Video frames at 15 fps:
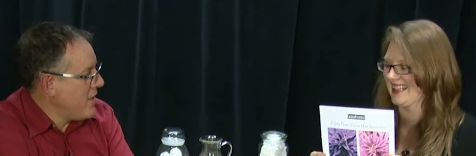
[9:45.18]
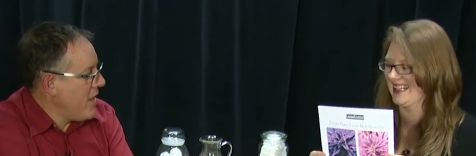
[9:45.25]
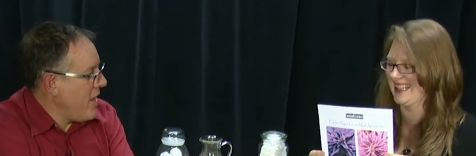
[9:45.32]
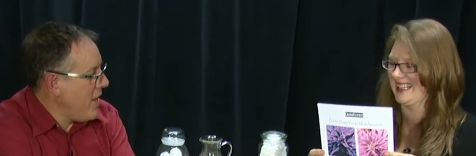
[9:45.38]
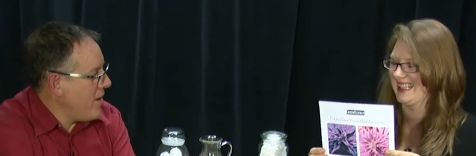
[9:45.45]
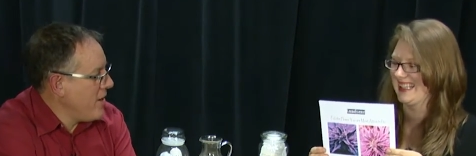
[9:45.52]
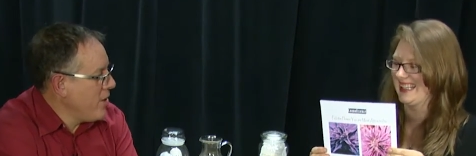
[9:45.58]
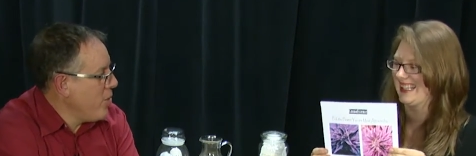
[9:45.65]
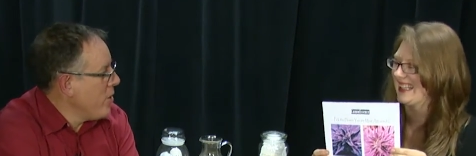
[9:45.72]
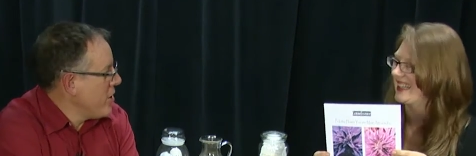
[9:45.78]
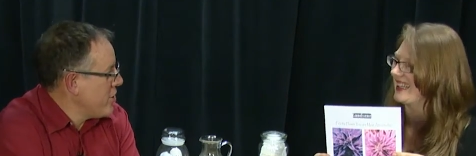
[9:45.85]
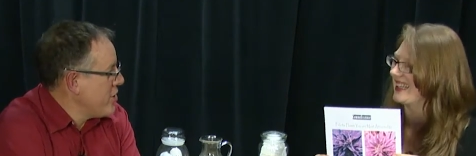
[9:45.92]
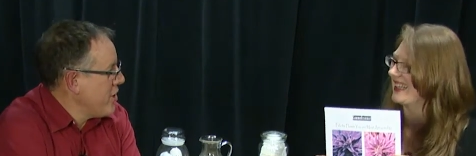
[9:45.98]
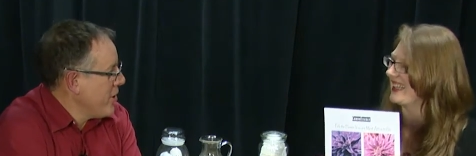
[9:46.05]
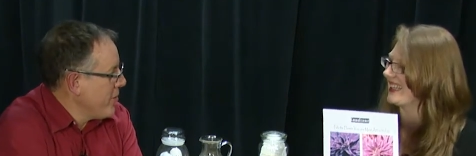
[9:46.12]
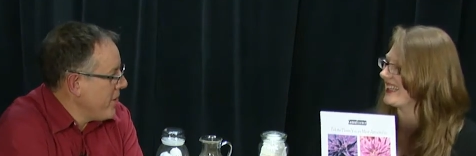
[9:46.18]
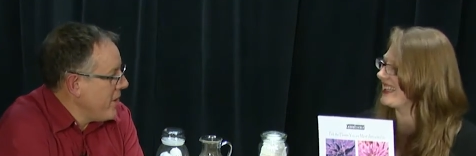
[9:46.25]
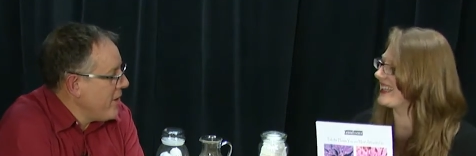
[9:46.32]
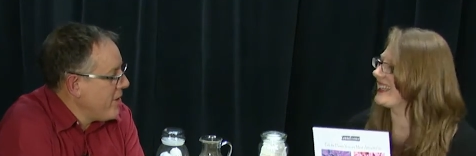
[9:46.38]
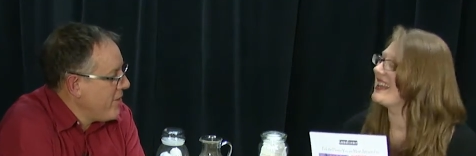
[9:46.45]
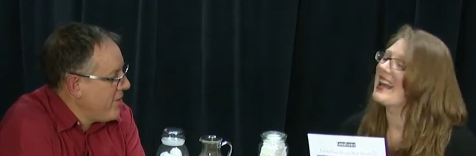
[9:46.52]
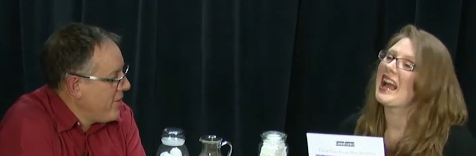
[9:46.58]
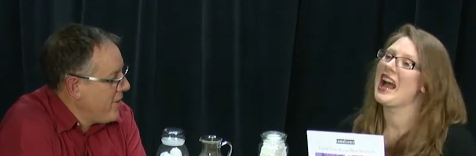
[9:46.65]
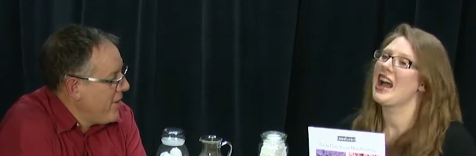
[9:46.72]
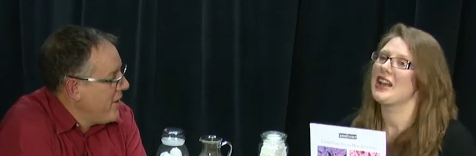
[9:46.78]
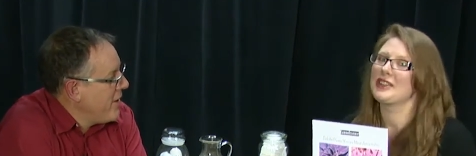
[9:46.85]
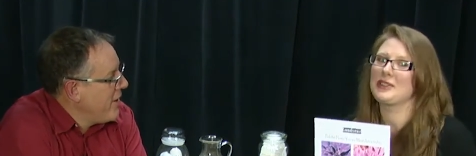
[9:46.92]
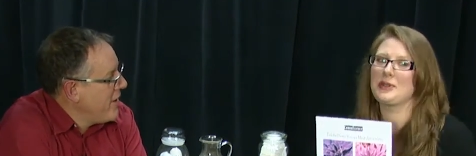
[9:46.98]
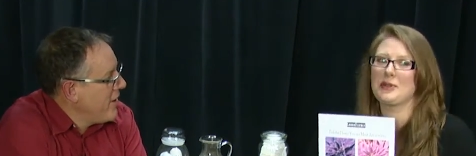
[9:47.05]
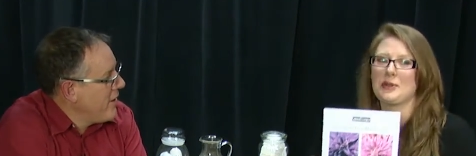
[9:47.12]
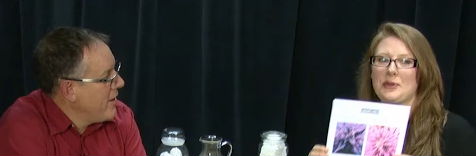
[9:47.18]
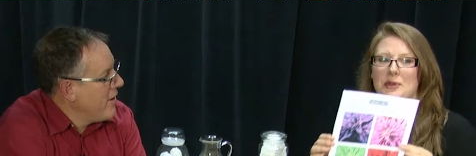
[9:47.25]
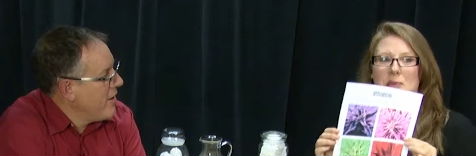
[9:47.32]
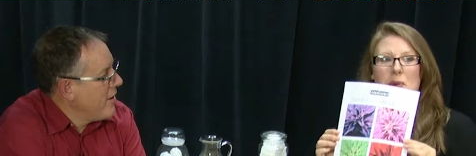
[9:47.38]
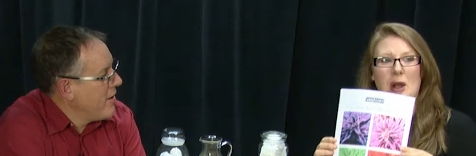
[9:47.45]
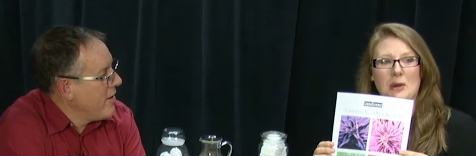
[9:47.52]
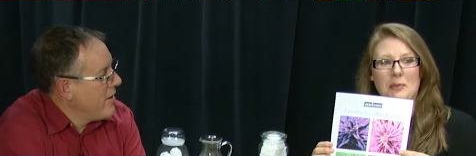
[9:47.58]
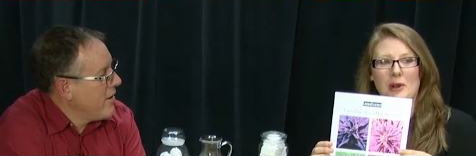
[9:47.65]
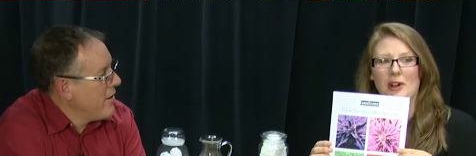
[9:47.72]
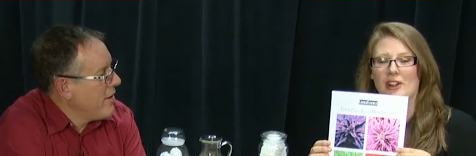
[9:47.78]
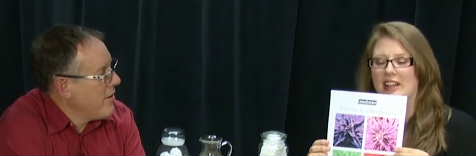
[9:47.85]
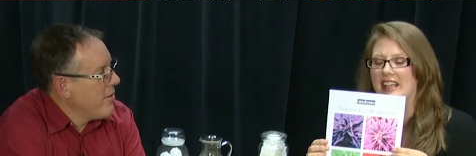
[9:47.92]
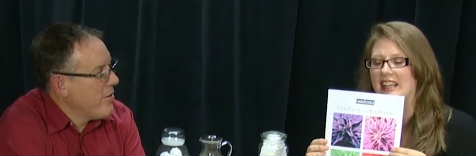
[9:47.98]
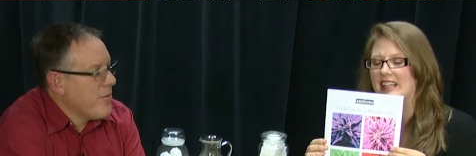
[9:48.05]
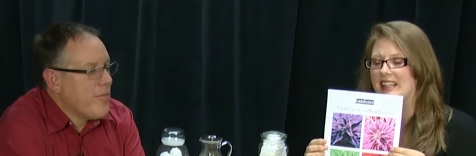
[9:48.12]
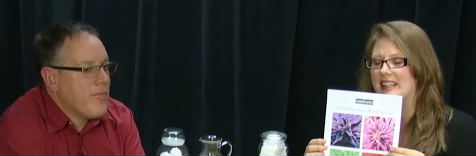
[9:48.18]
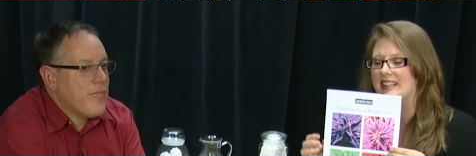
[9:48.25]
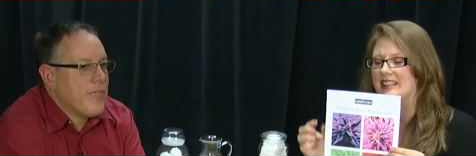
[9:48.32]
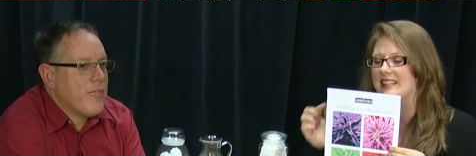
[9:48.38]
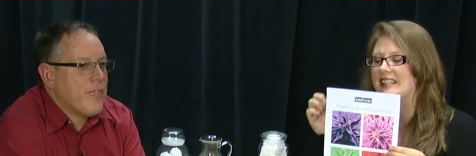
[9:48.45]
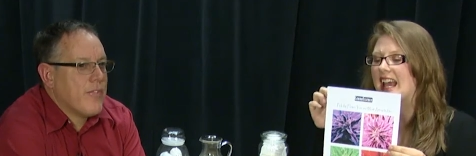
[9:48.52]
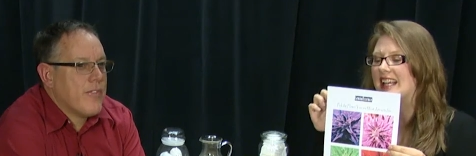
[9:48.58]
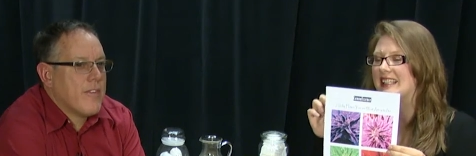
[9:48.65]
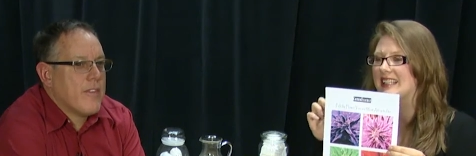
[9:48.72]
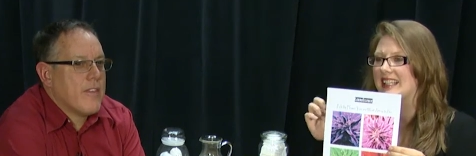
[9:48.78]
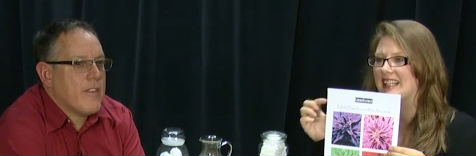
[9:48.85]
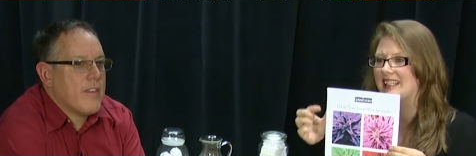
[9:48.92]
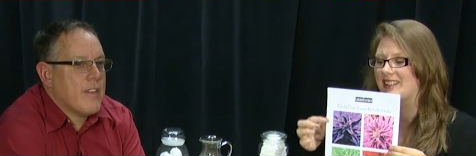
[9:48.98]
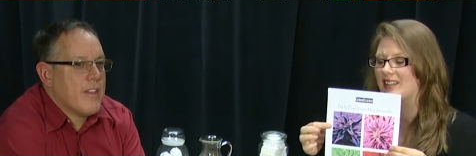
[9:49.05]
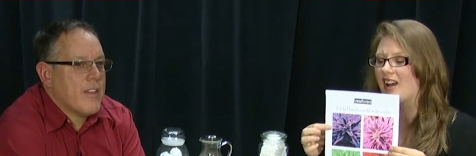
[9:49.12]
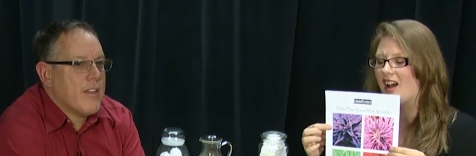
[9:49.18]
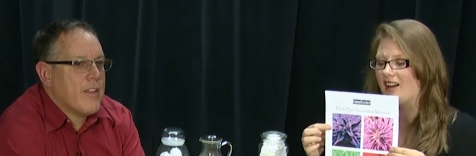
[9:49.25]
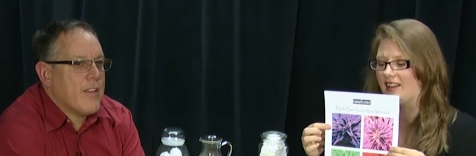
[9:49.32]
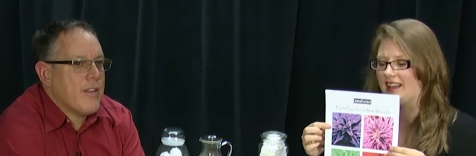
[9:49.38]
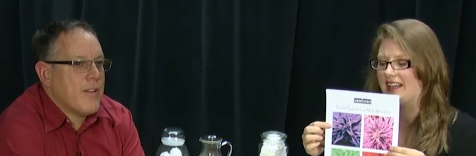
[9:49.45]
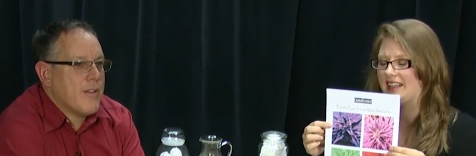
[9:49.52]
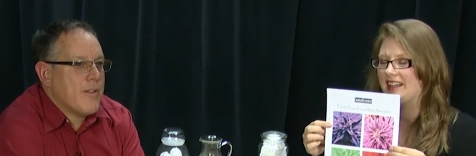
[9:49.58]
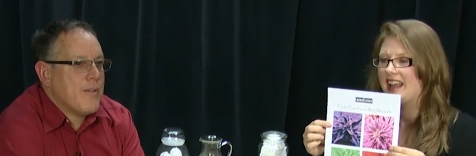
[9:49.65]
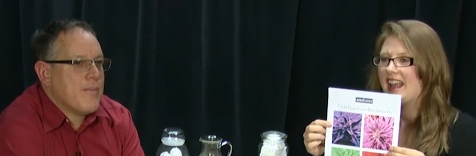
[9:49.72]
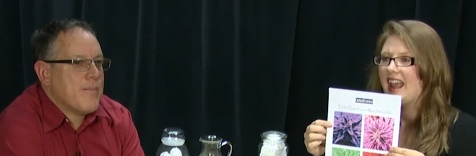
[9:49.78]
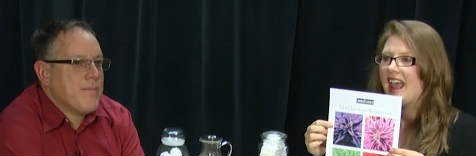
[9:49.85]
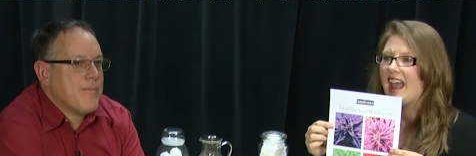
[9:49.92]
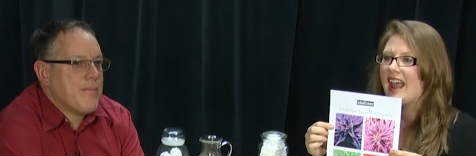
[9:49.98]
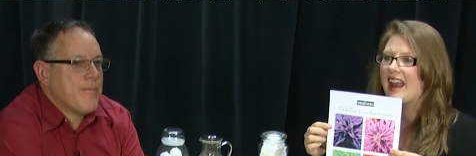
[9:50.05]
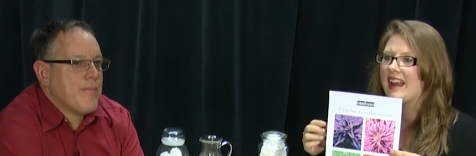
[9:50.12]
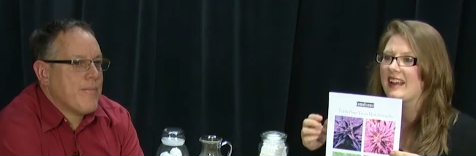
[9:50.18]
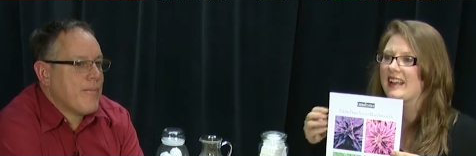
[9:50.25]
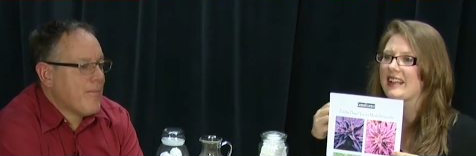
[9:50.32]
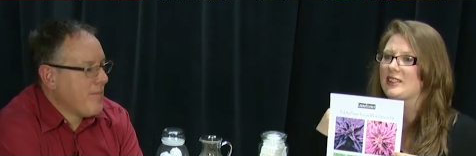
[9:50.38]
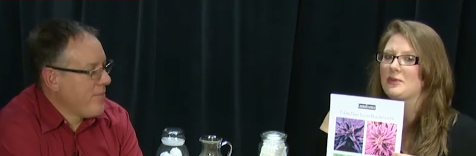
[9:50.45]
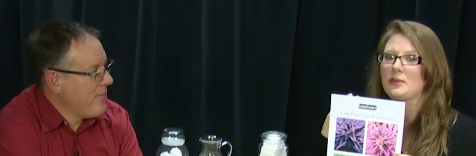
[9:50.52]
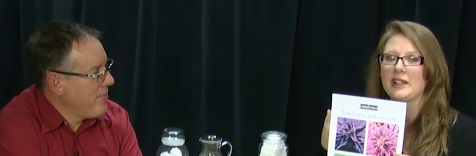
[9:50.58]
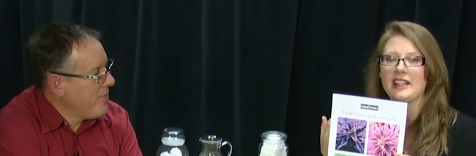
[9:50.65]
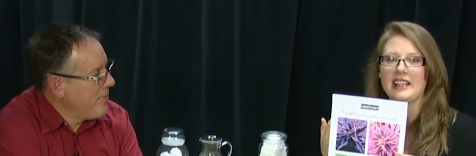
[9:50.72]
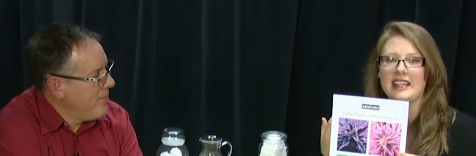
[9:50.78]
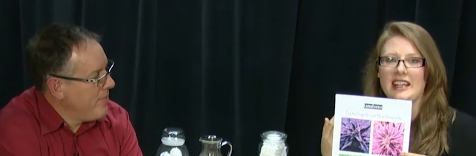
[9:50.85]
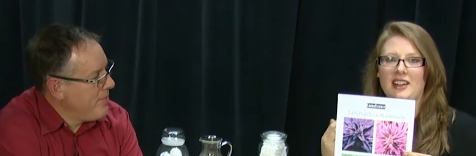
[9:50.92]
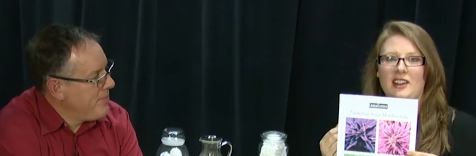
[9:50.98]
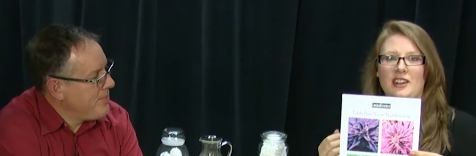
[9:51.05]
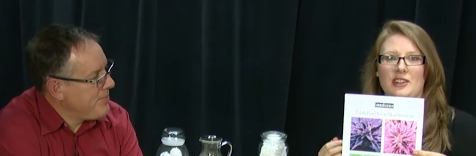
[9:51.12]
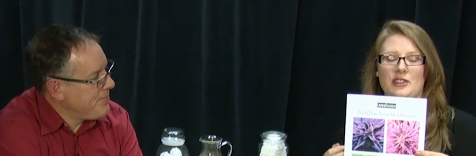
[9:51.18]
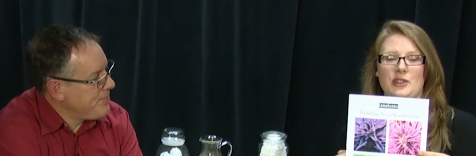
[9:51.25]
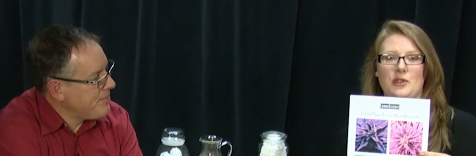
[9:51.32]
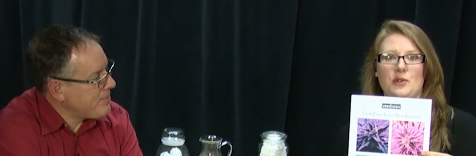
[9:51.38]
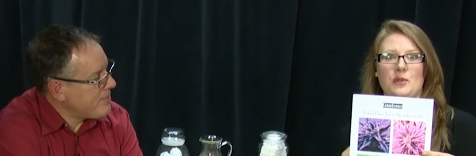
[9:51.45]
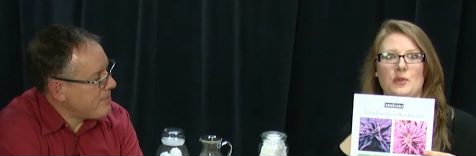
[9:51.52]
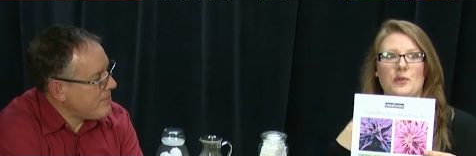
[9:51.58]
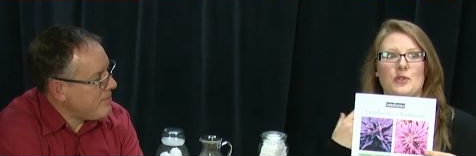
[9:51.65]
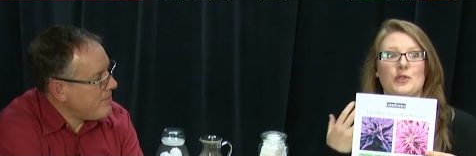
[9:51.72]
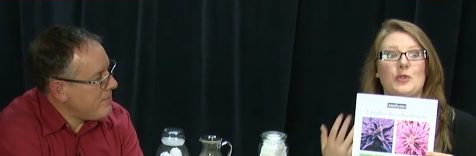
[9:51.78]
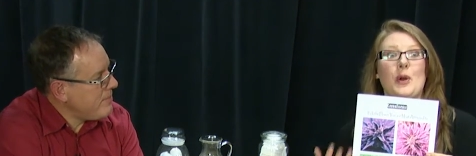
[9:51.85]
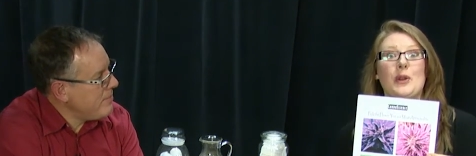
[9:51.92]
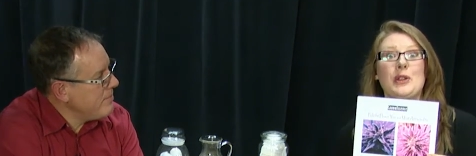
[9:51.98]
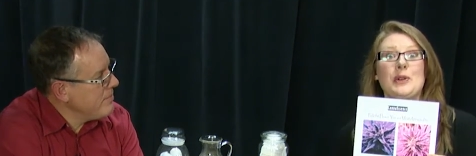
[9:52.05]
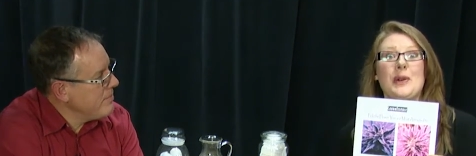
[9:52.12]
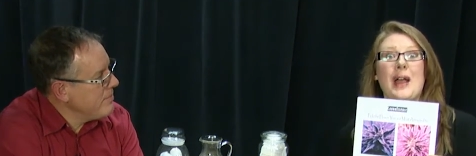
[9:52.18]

Speaker 1: that you want to share with us?
Speaker 2: So the purple is Destiny's Calling, and it's really here to show you